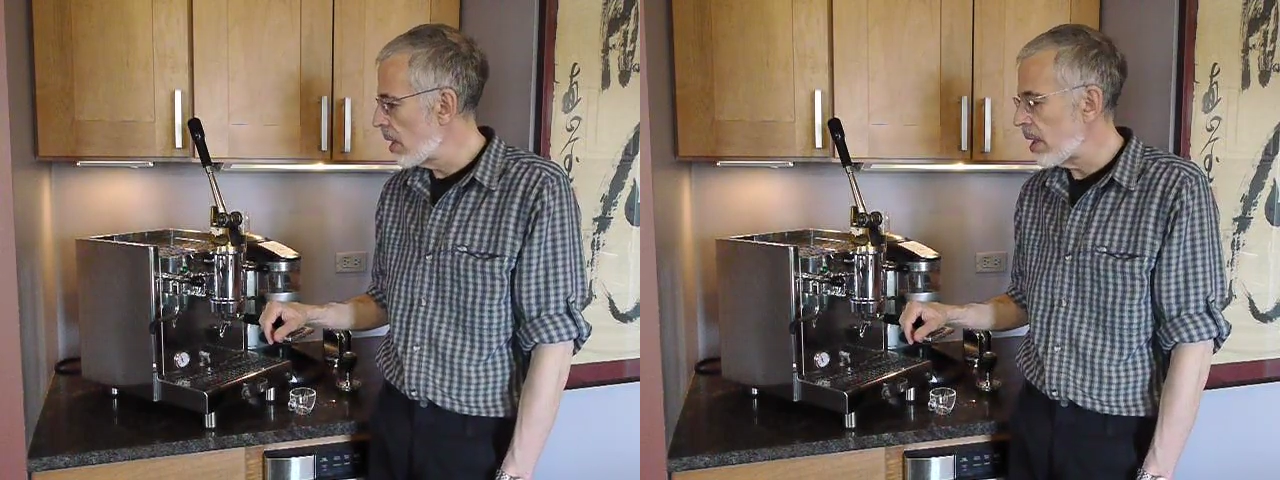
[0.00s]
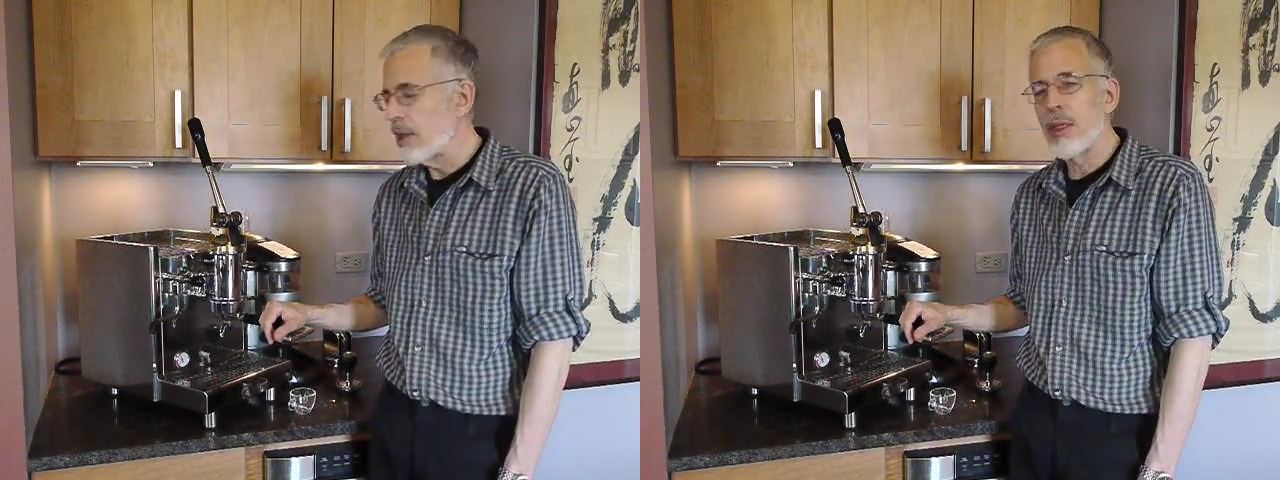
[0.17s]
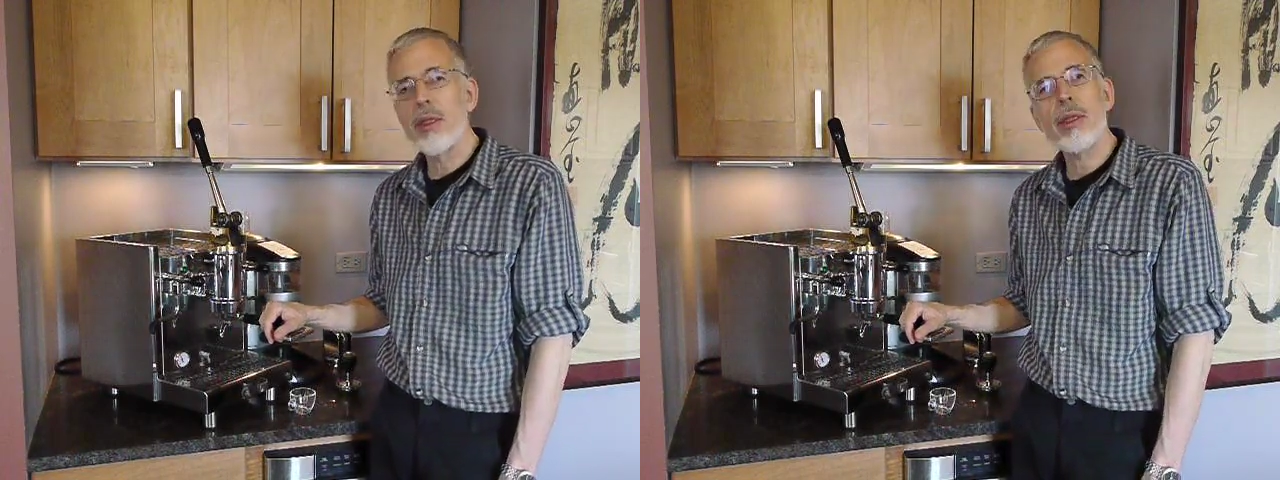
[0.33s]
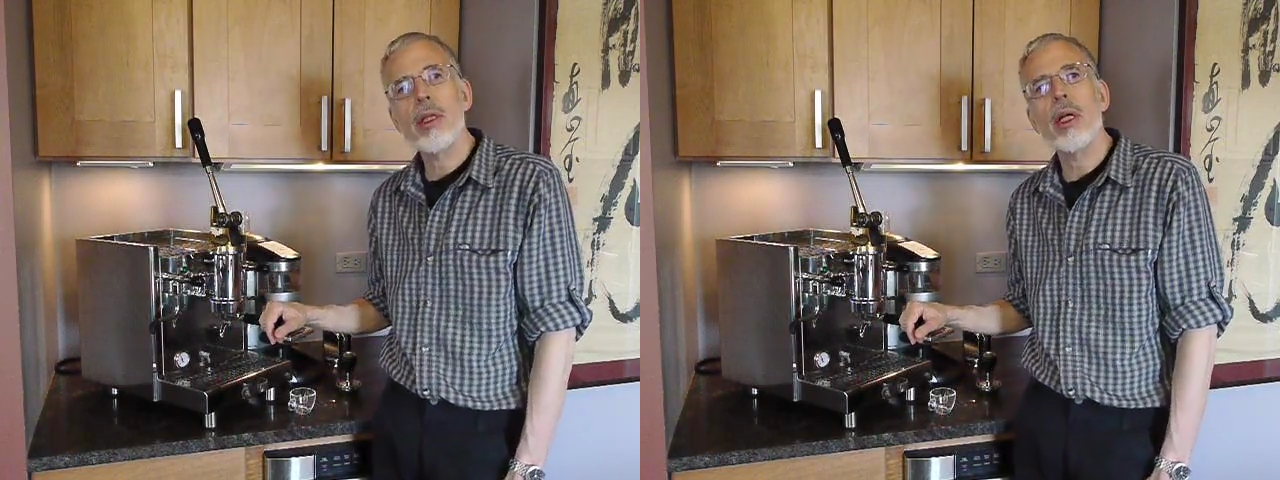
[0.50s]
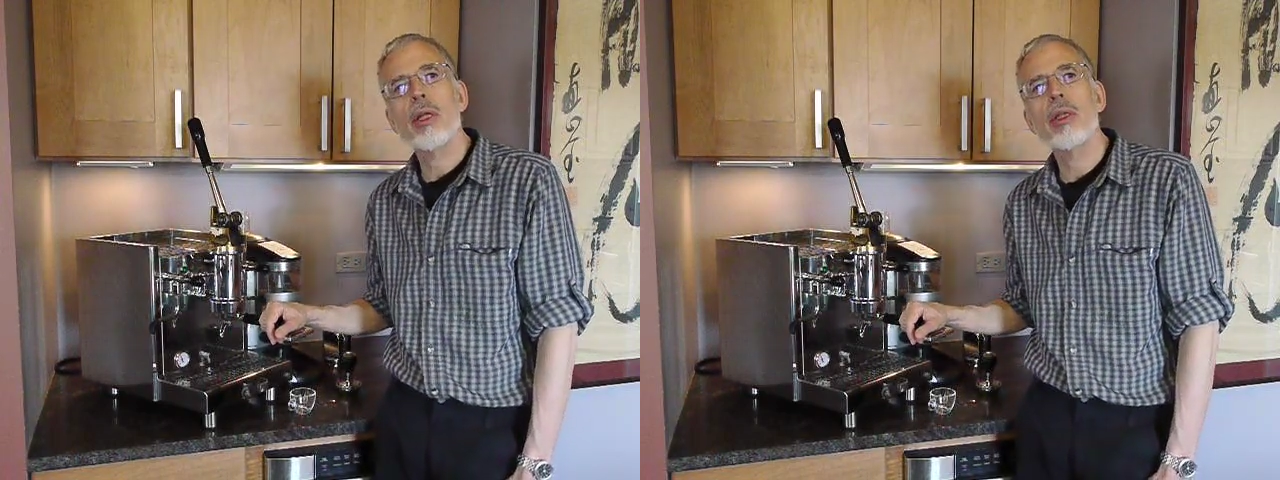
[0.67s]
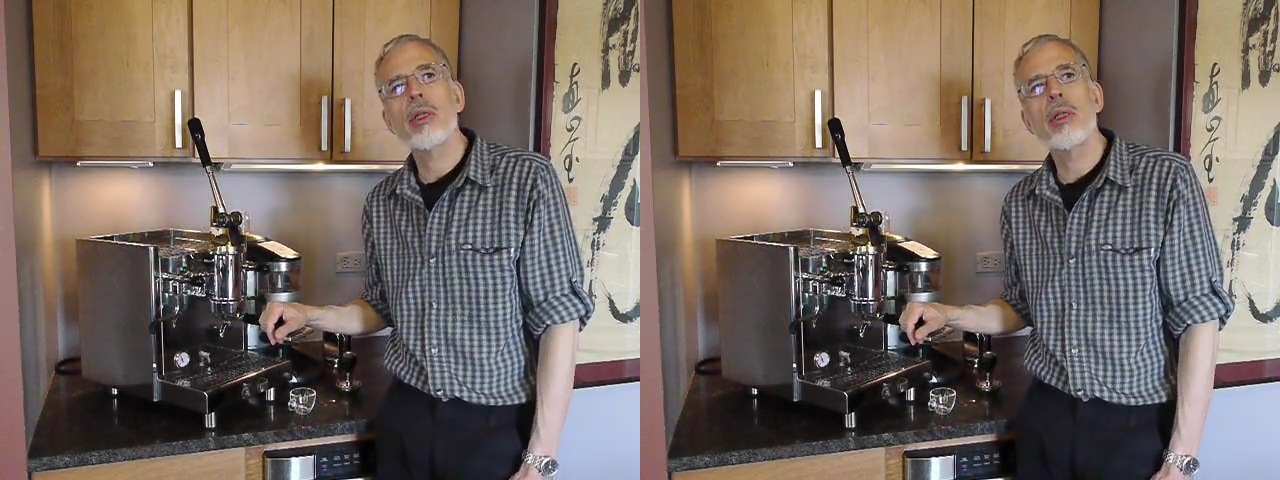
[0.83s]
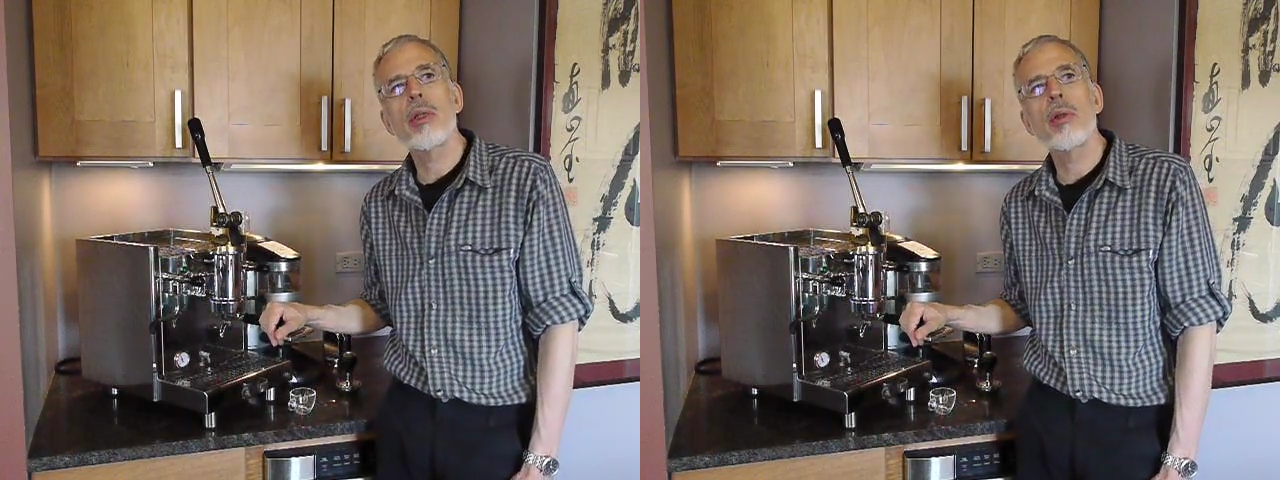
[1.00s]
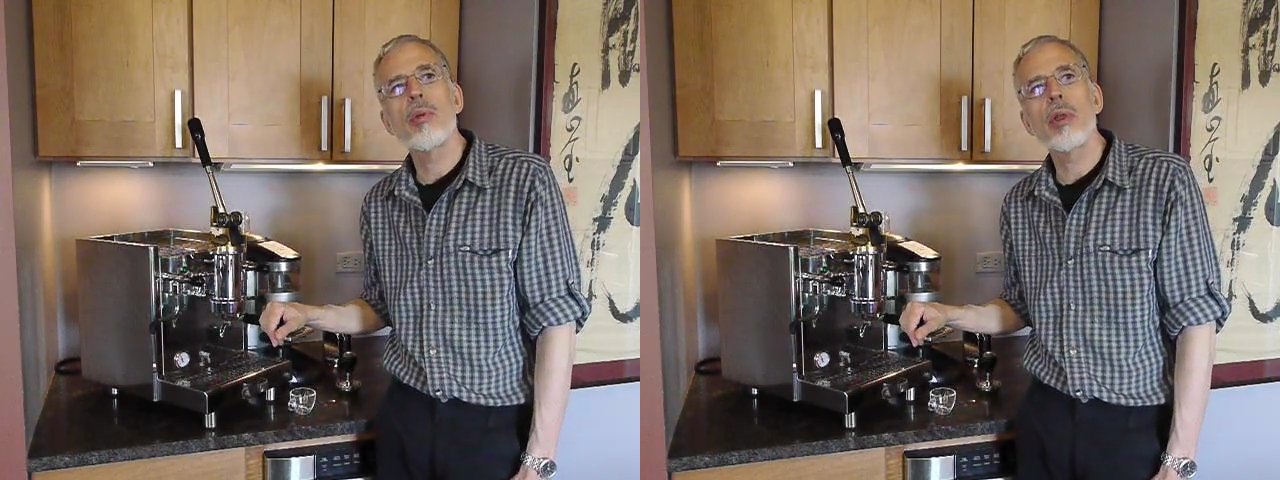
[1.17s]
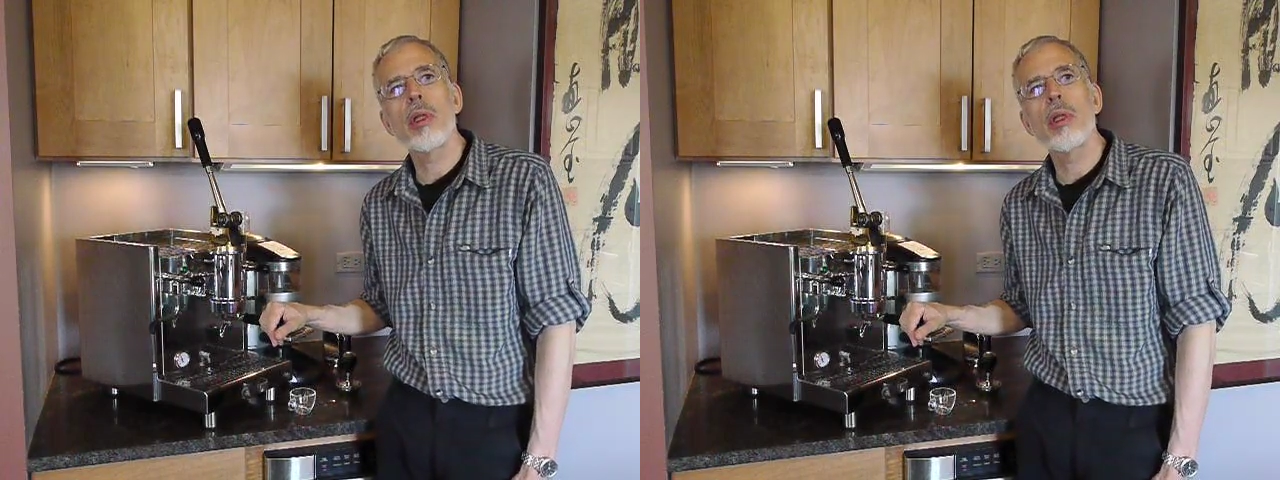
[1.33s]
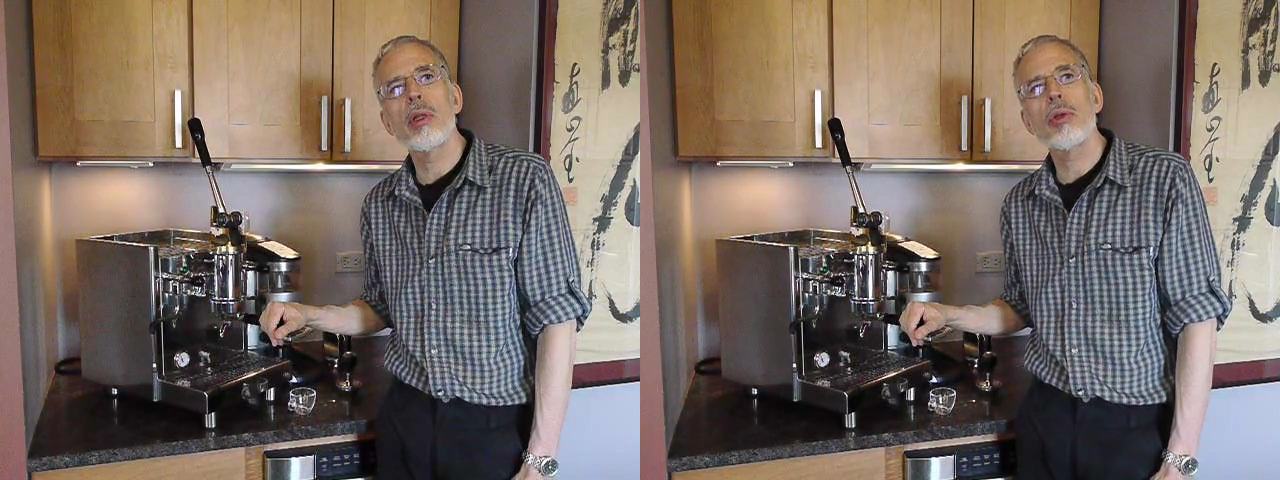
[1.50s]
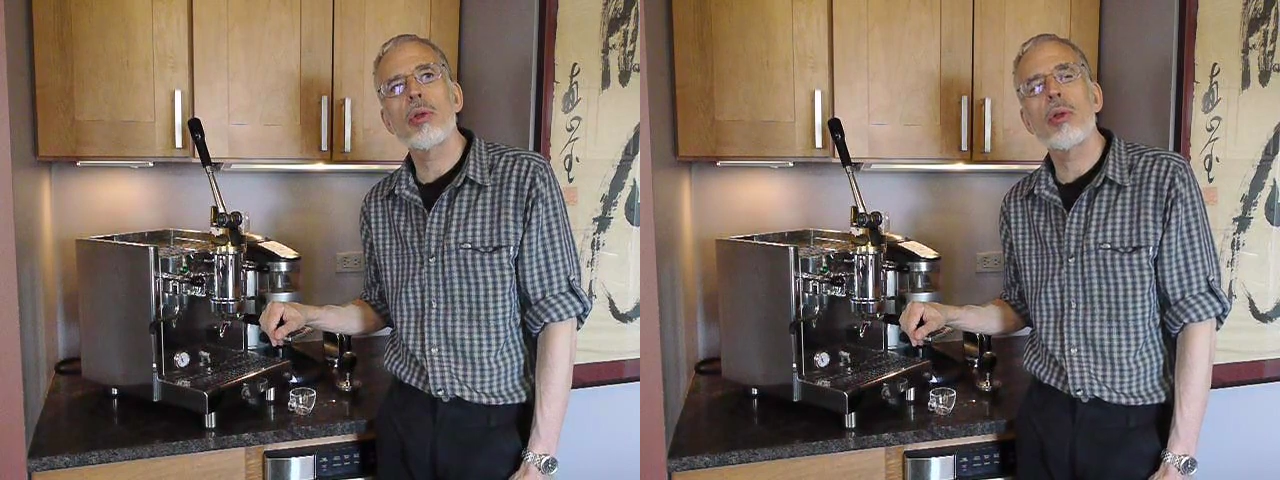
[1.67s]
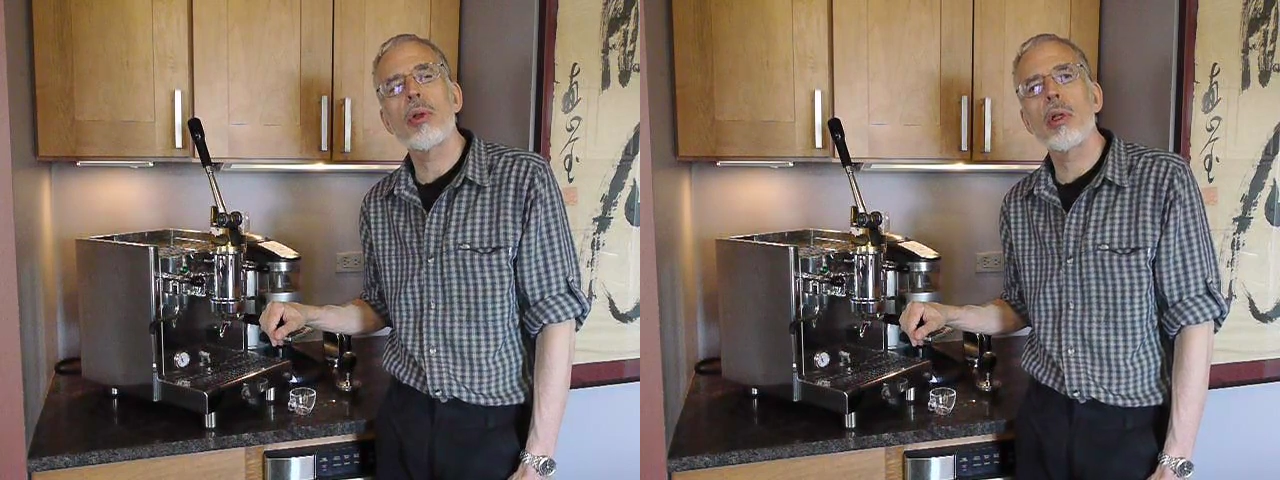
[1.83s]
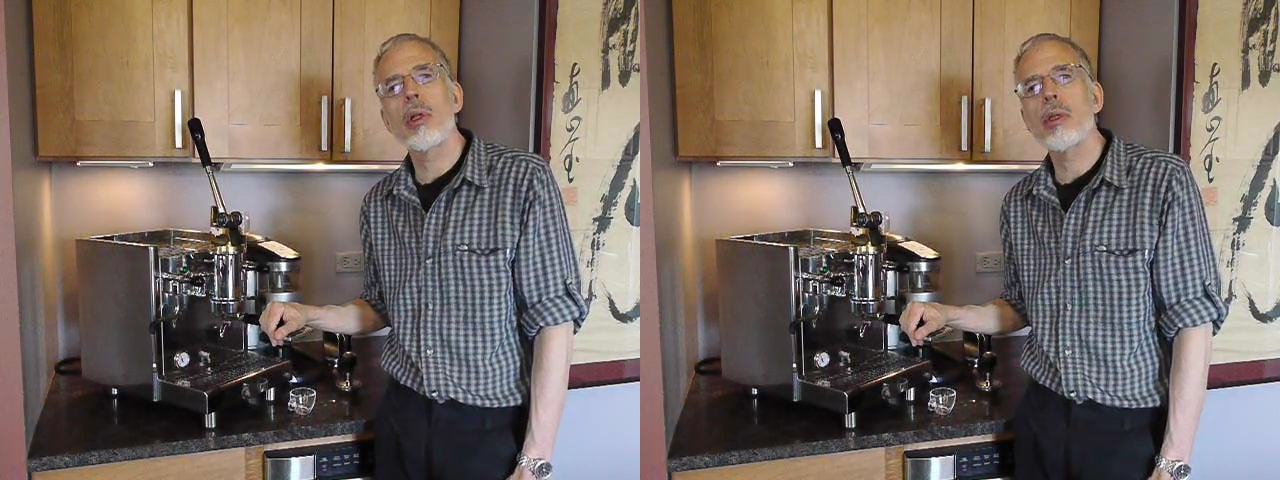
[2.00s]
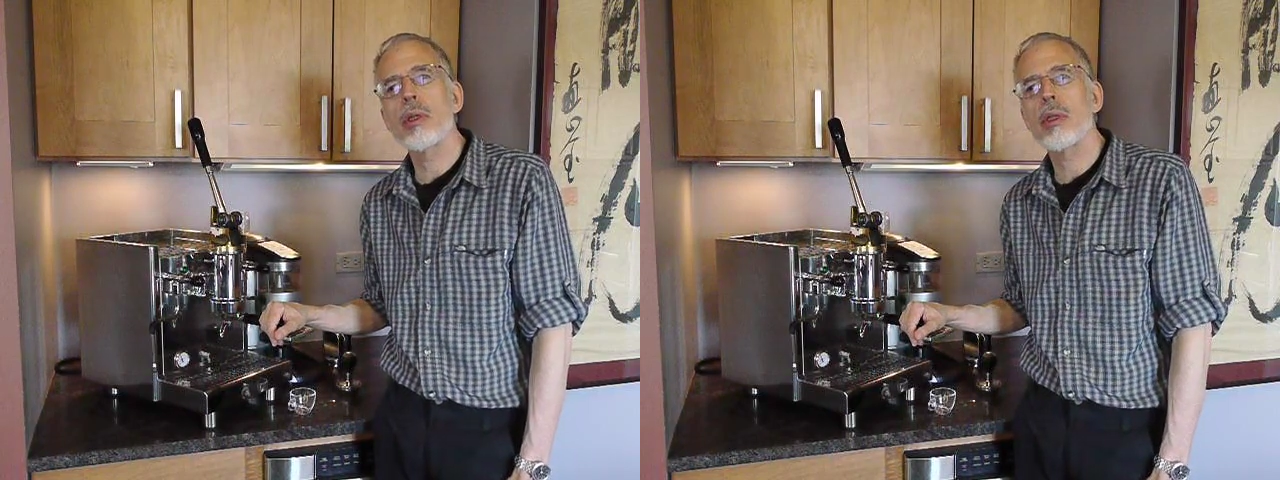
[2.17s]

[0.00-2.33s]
In this section we're going to talk